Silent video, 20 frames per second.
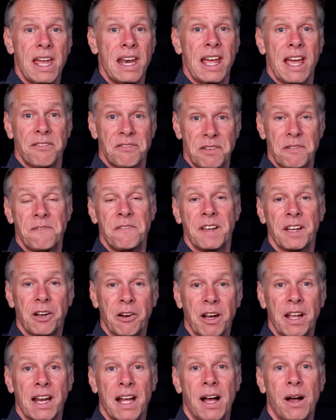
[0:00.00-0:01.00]
and have to
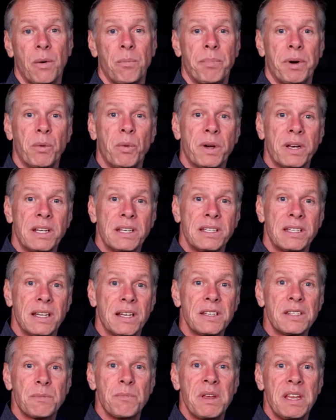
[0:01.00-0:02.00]
figure it out. But what it
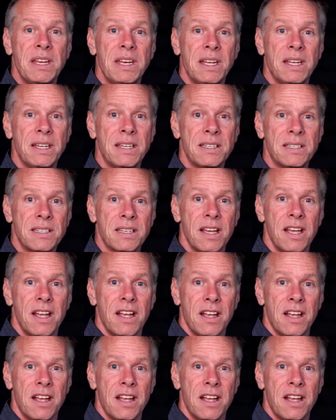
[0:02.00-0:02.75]
does mean is,